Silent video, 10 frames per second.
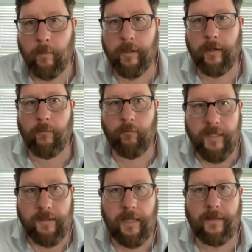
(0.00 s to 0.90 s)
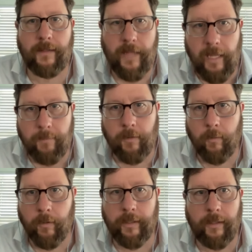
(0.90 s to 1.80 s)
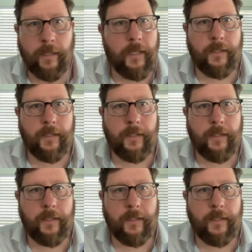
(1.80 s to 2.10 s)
We're going to reset the table. We're going to